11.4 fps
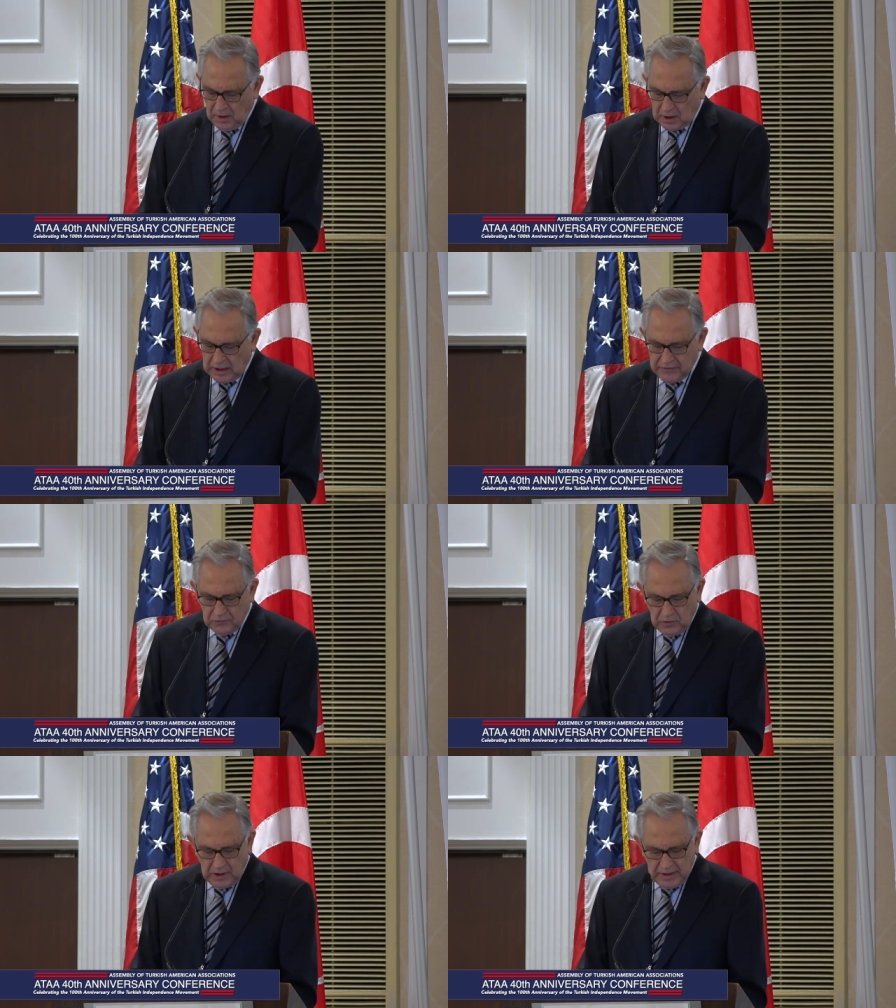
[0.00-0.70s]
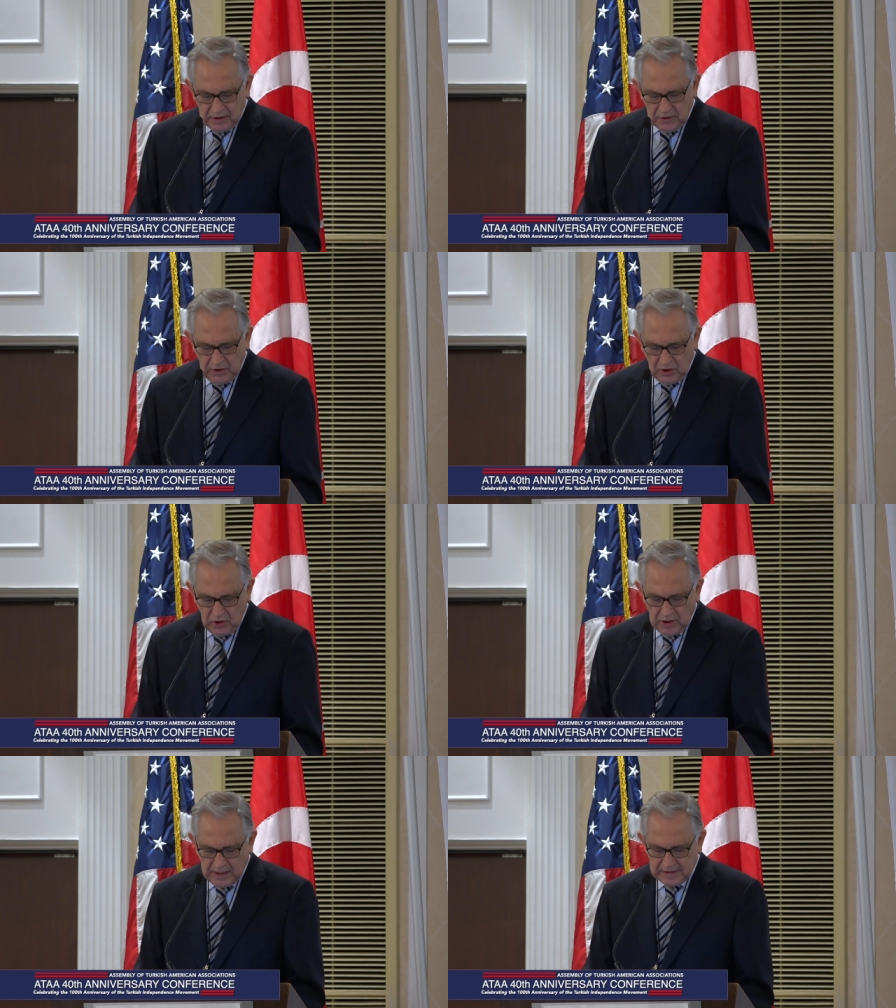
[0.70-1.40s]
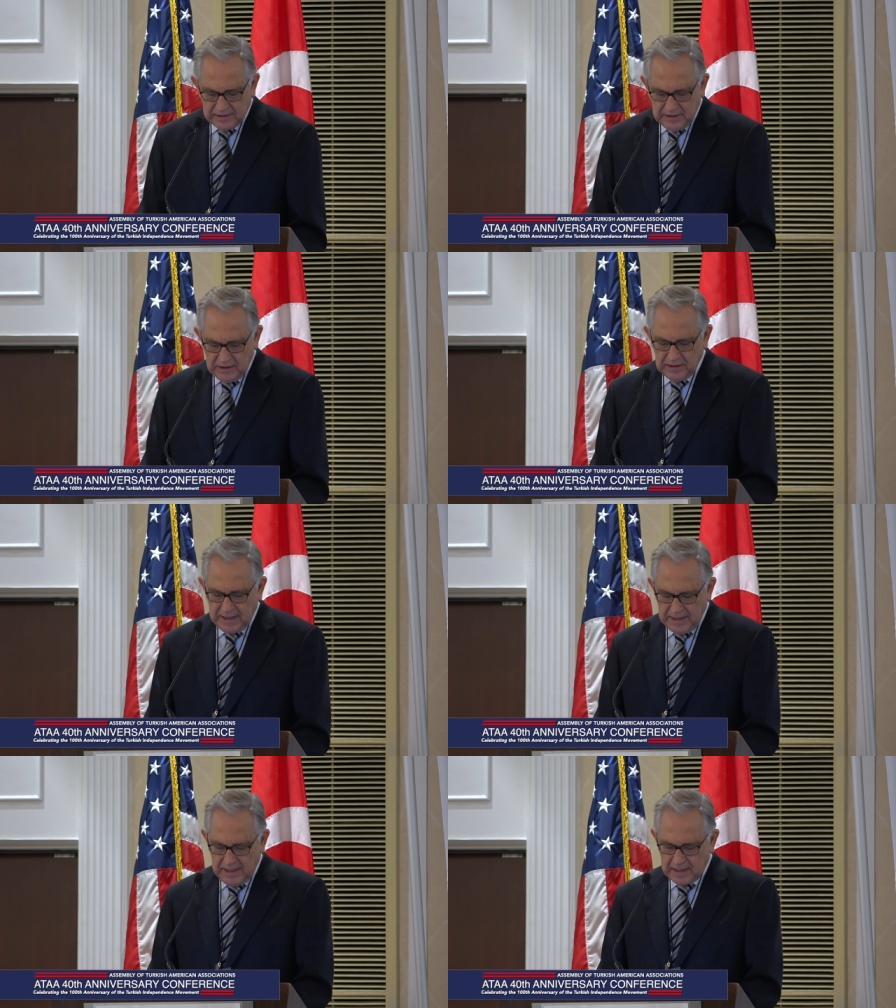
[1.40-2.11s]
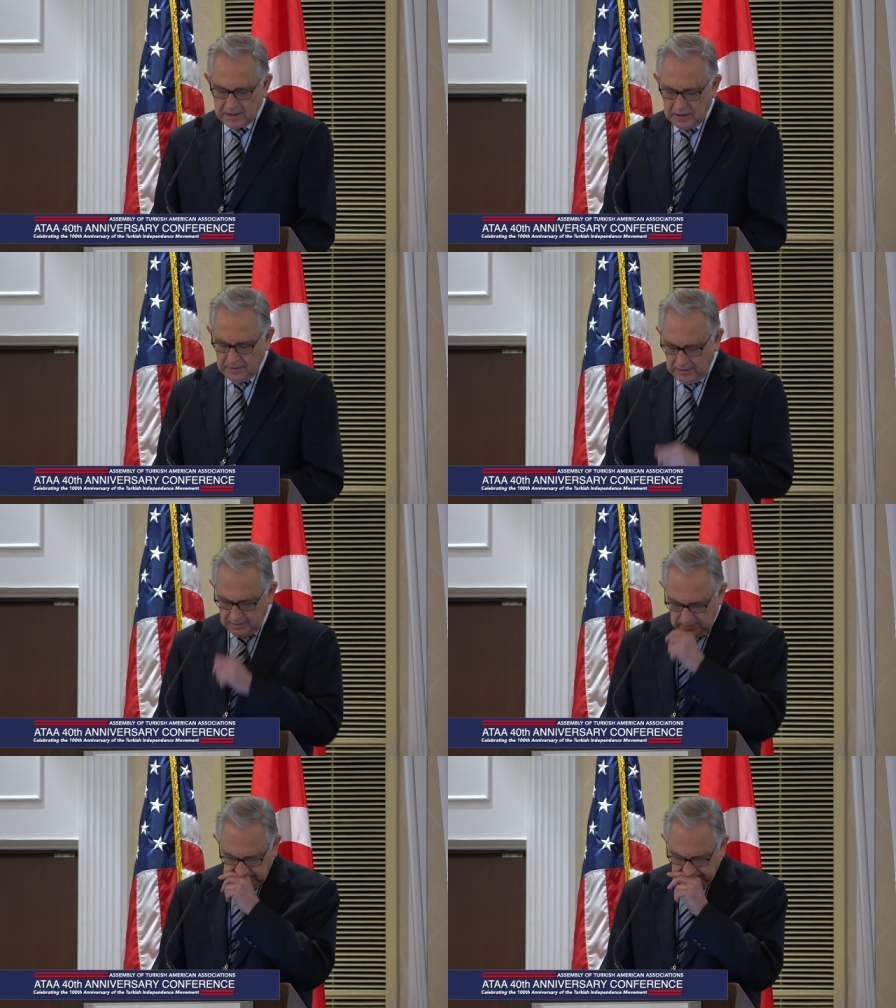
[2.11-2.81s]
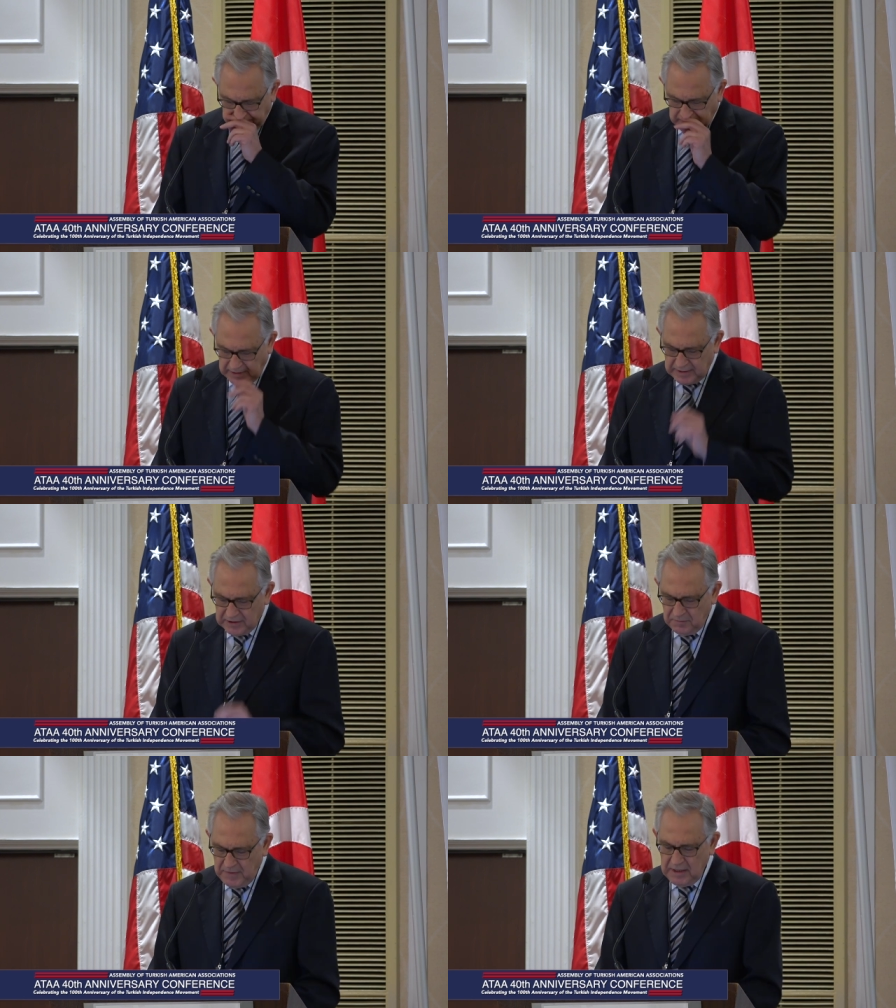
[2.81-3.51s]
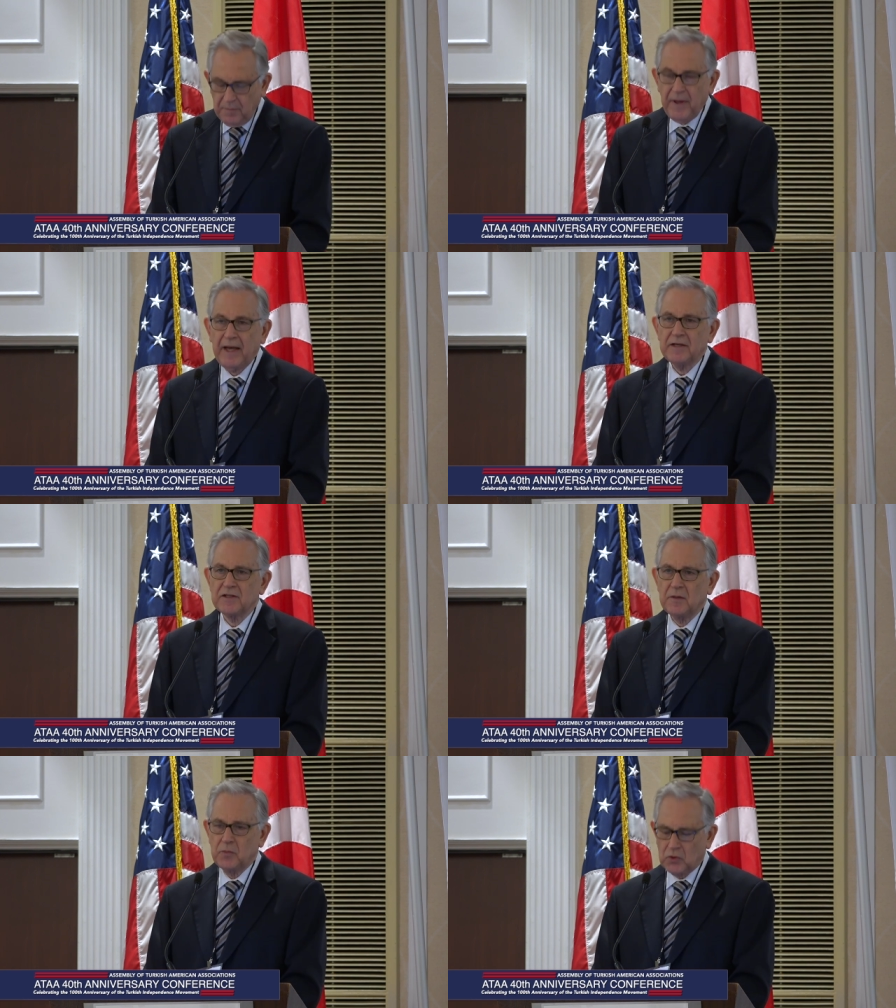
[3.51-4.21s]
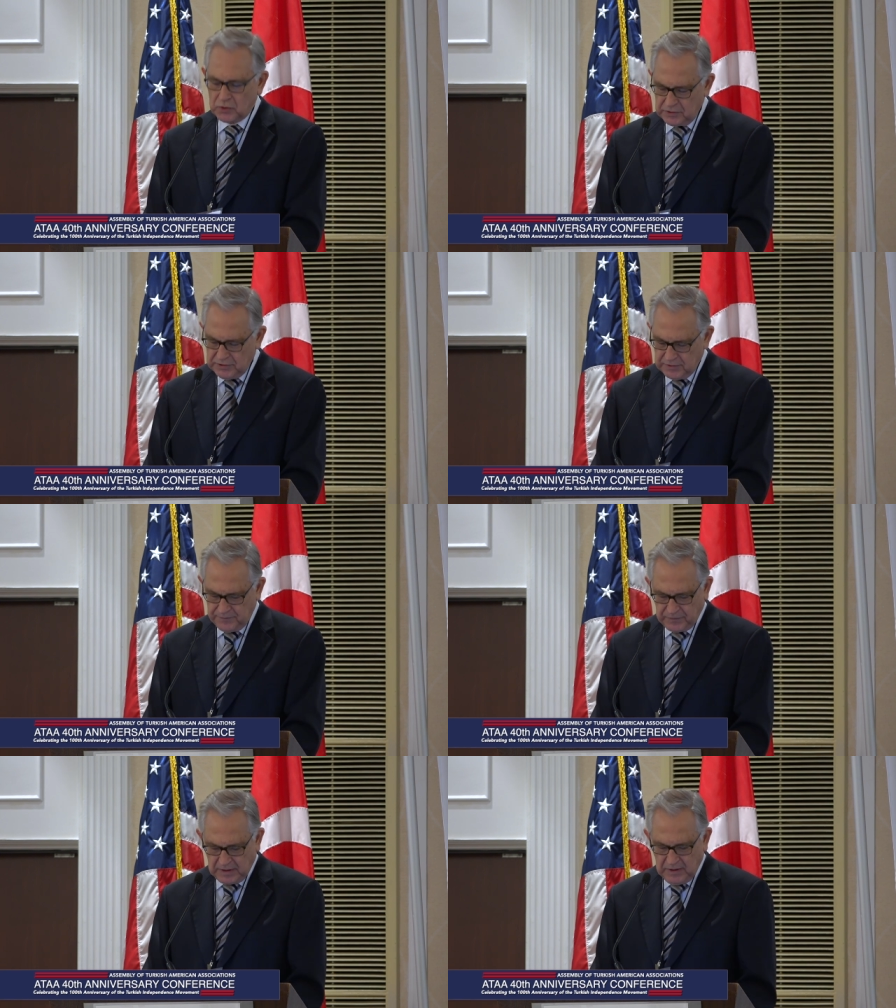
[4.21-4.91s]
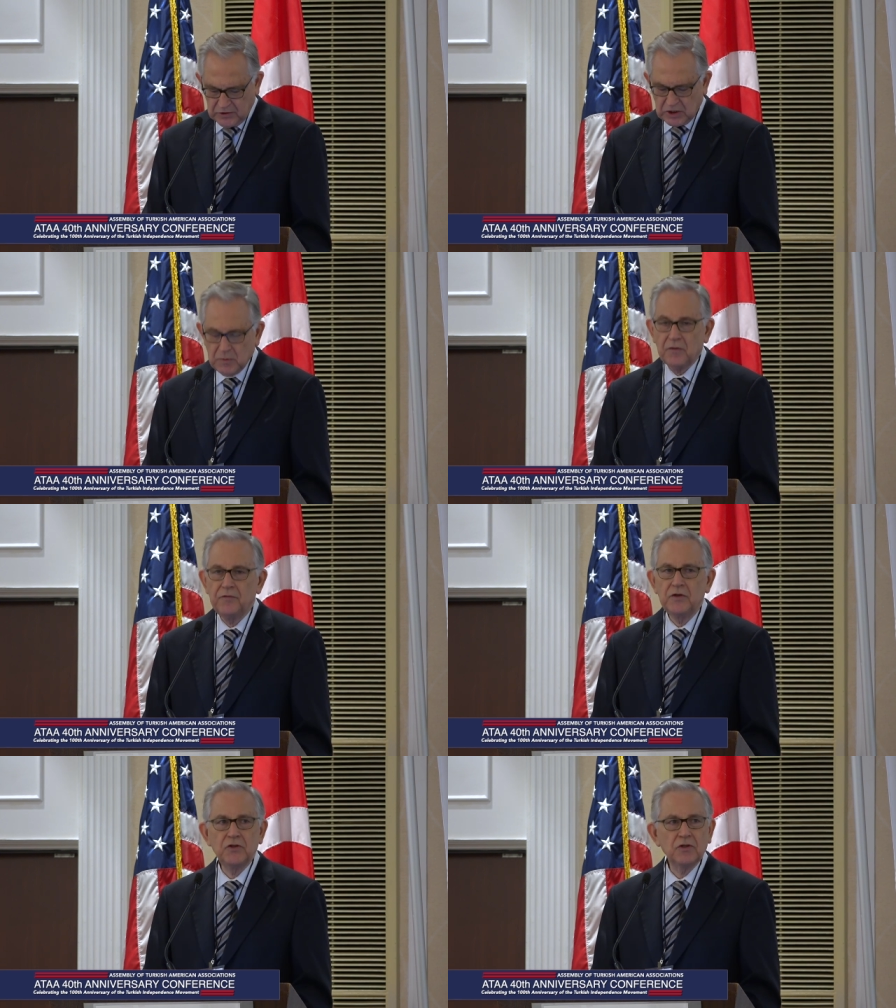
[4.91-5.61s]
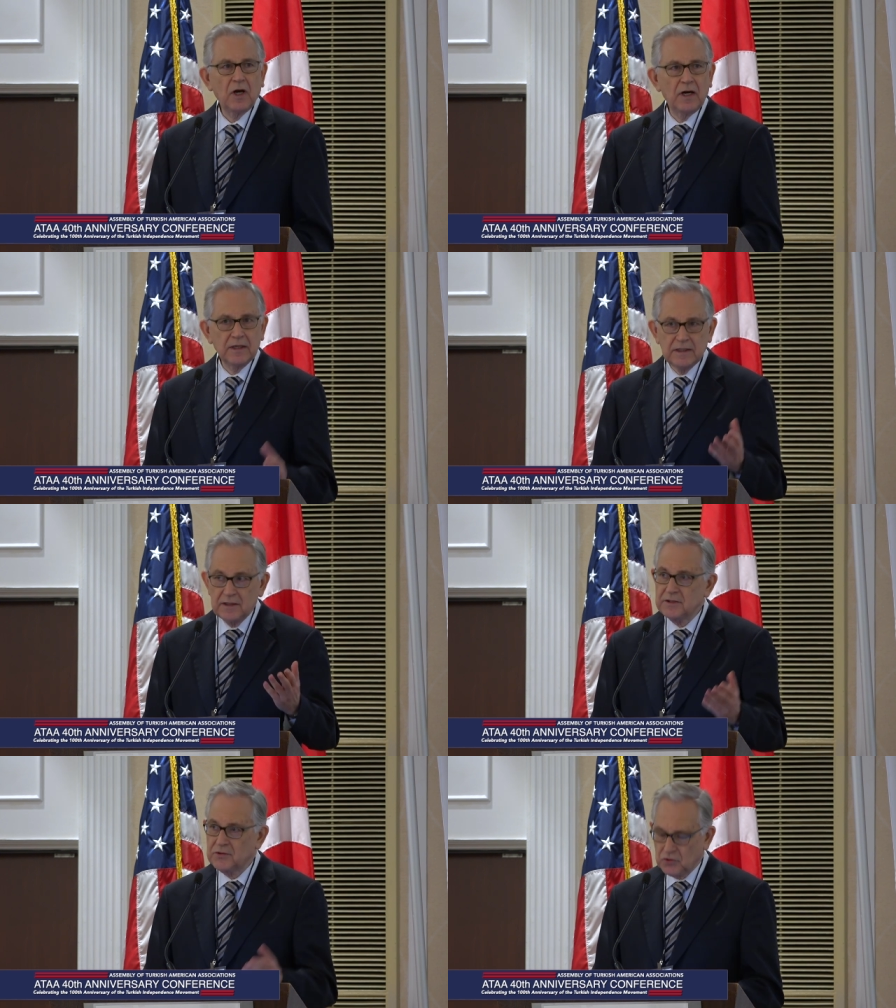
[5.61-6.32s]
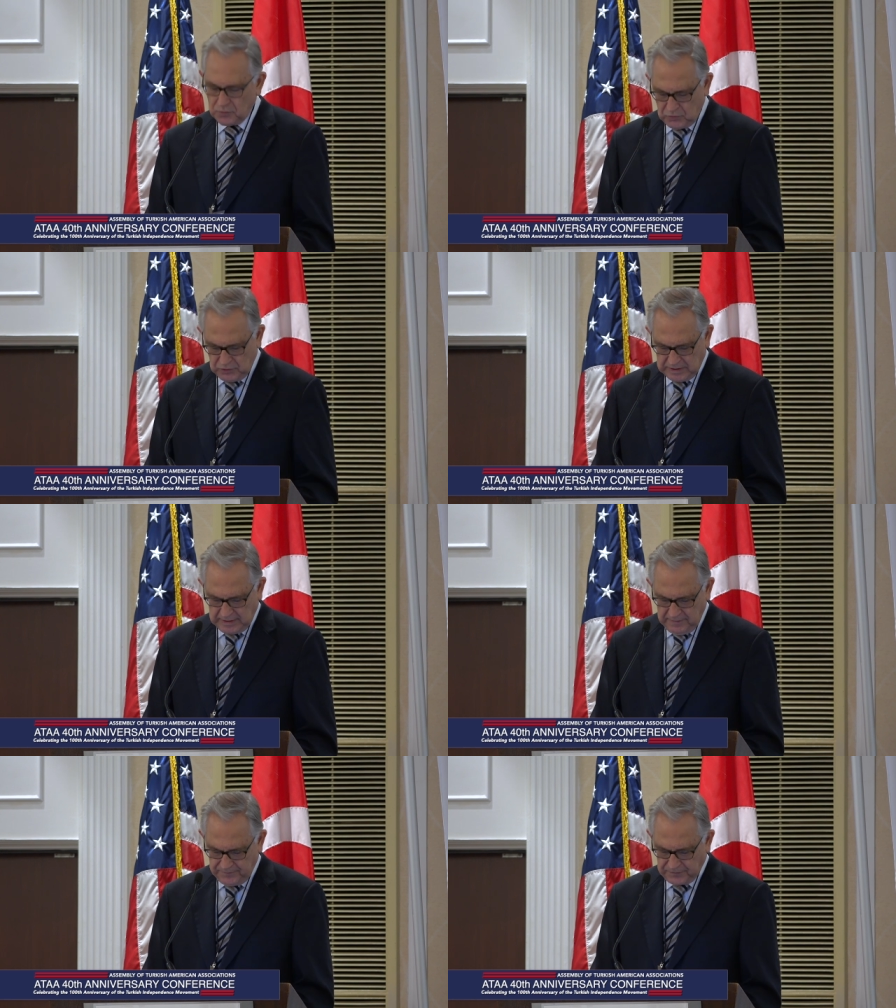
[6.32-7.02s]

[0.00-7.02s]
I would like to recognize Lincoln again and the many PAC supporters, some of which are in this room today,